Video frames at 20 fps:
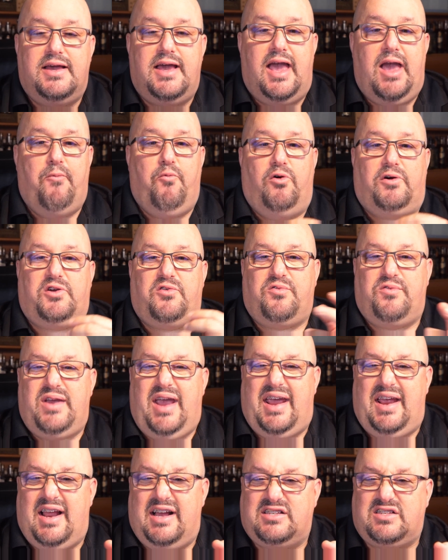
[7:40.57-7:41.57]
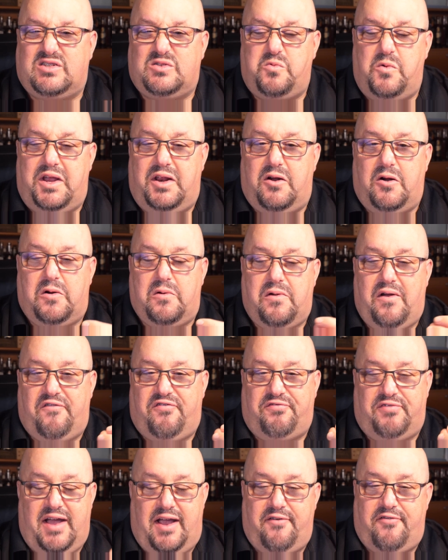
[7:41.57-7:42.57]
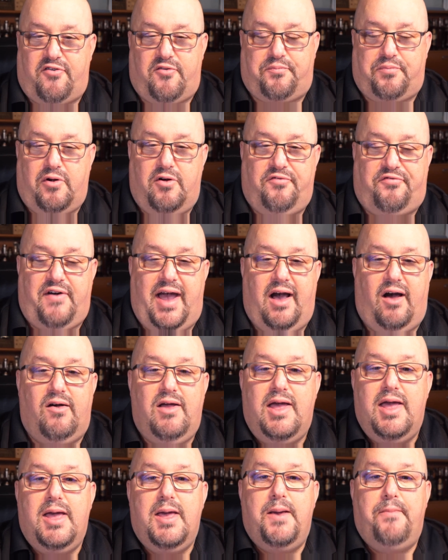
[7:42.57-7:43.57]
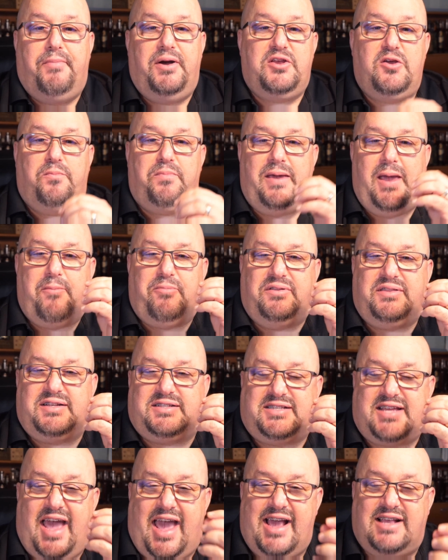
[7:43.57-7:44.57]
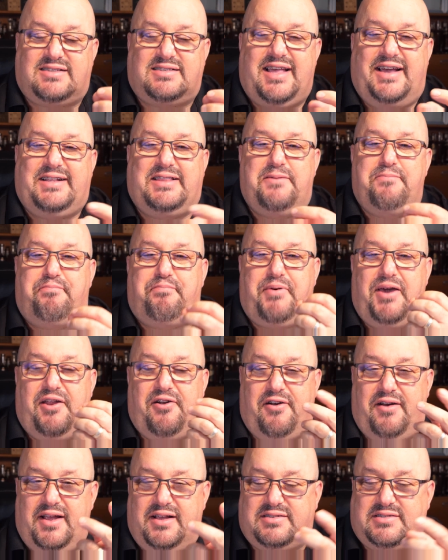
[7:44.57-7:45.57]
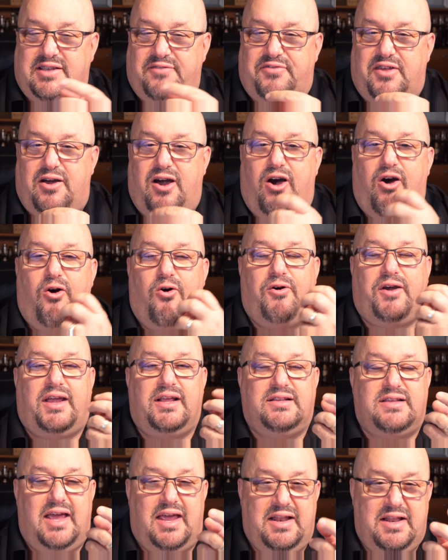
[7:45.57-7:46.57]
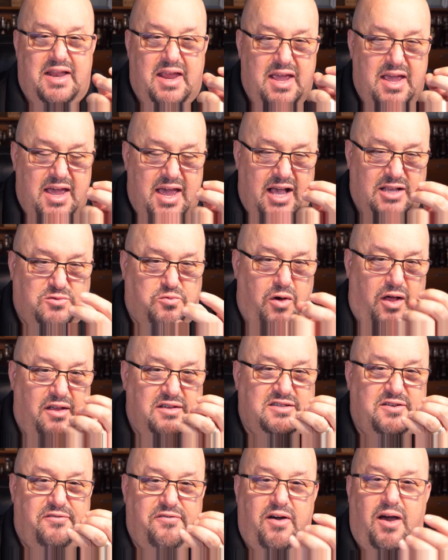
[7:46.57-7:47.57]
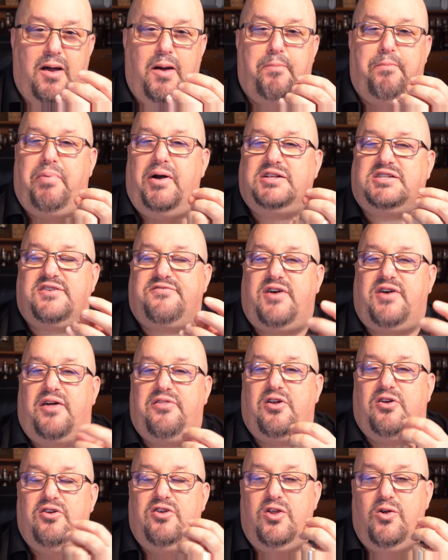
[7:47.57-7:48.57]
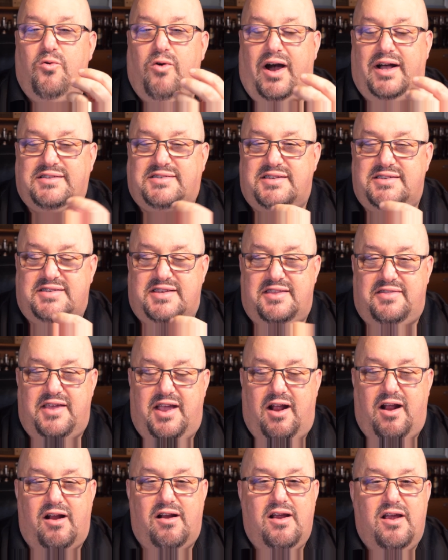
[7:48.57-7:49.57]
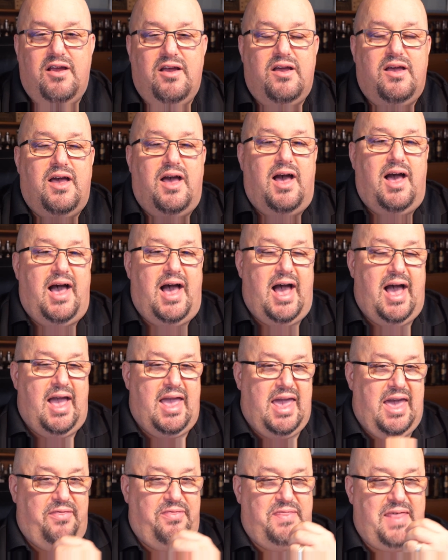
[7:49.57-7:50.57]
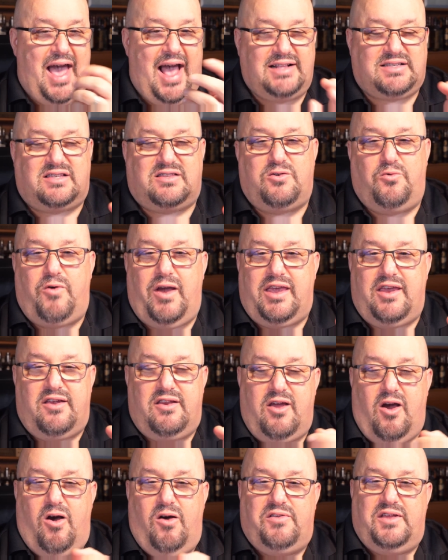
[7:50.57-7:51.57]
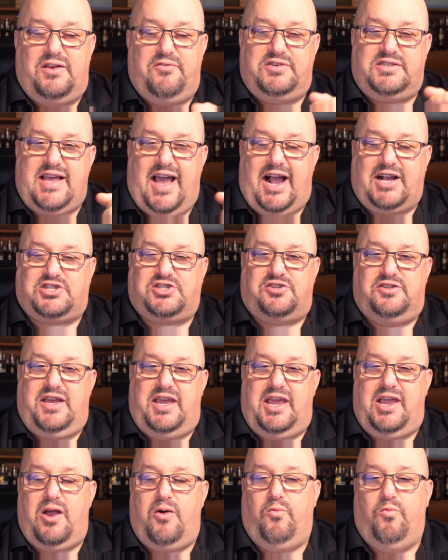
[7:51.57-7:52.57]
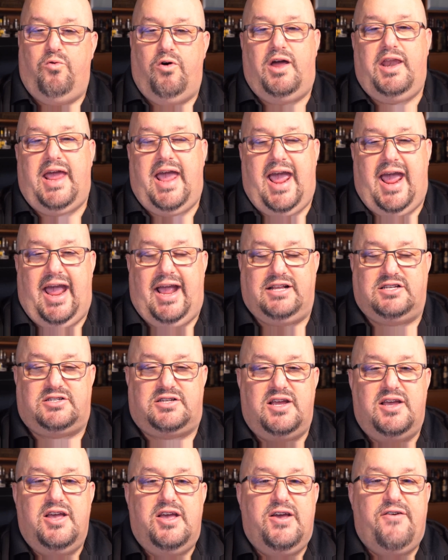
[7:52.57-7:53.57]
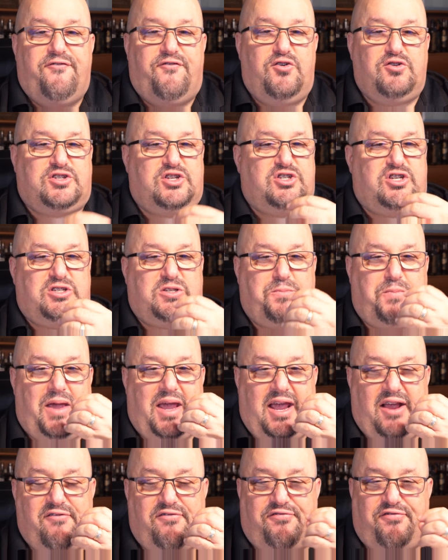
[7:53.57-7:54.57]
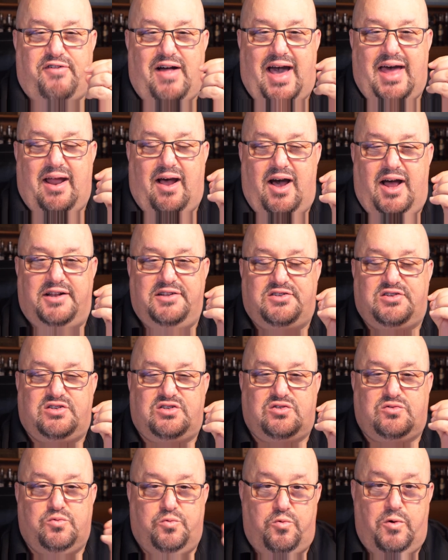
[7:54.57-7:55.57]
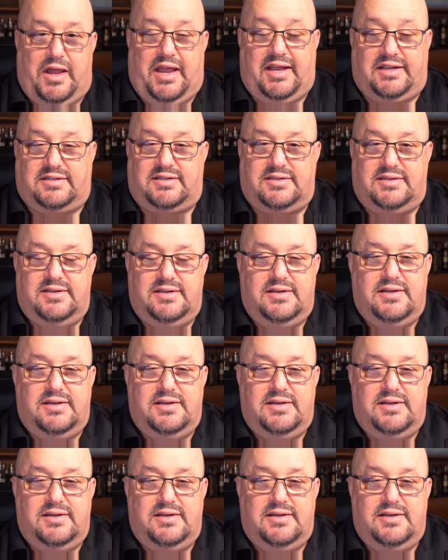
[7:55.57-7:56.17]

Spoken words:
and will create a sweeter flavor profile, but you'll be able to taste like the bitterness of the oak and as well as a bunch of other nuances in there, and that's the way you know that it was actually wood aged versus just being flat on sweet.